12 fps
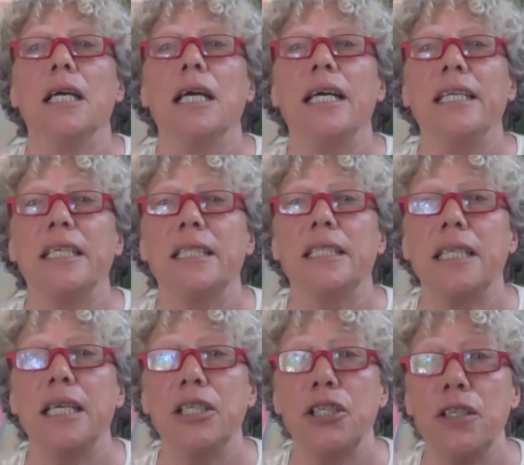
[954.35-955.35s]
And
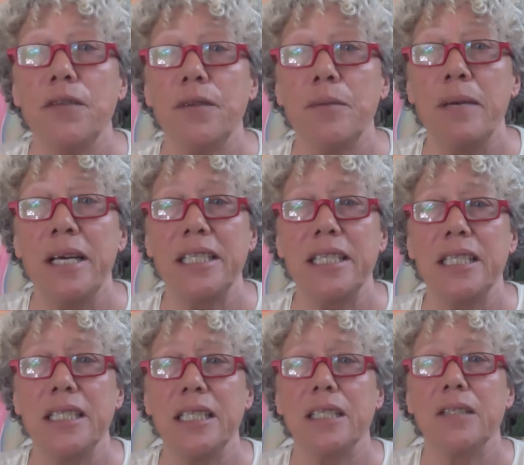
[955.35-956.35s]
ascension of the
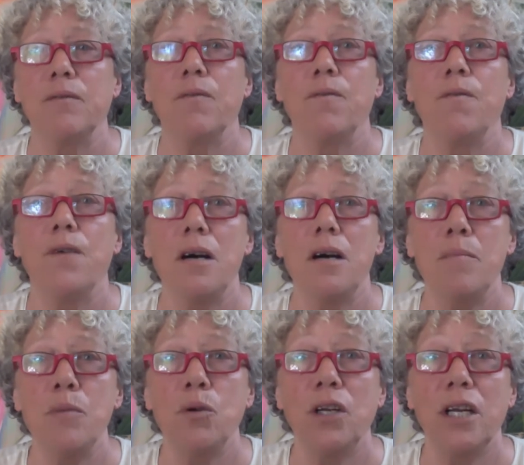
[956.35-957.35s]
masses is far
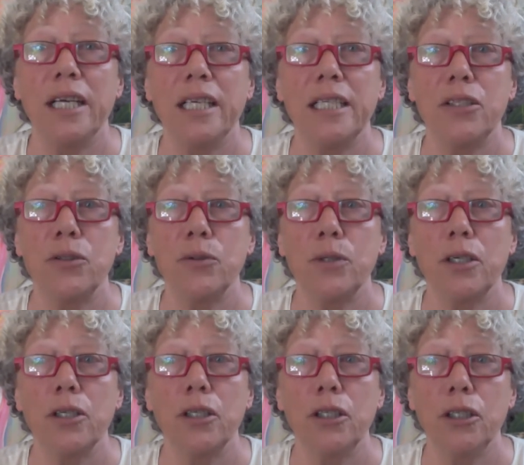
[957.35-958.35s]
more likely to
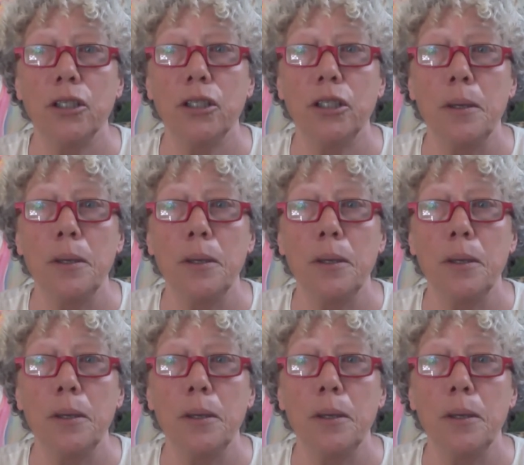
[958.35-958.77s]
occur